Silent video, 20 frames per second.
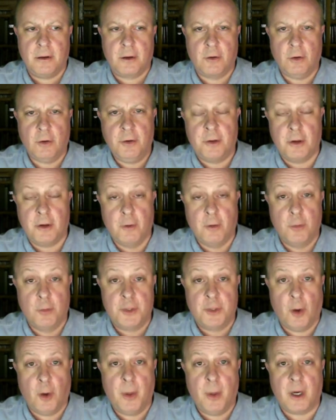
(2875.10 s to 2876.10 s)
growth in home
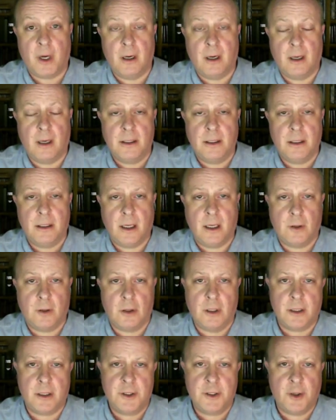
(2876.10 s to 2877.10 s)
shopping and
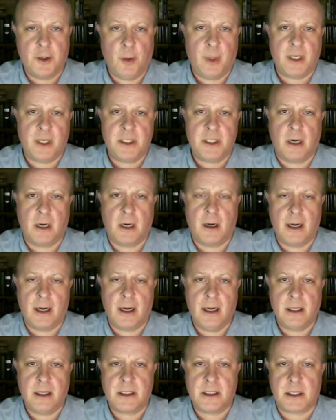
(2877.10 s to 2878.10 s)
online shopping certainly
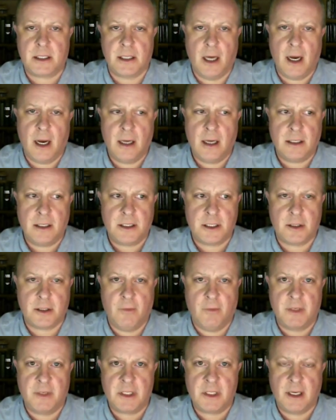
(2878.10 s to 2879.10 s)
has
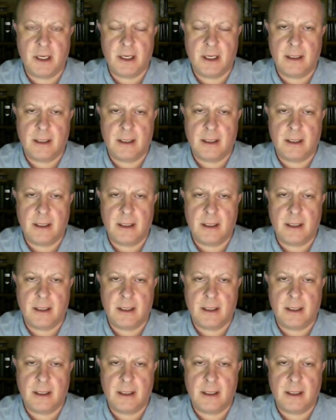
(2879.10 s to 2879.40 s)
obviously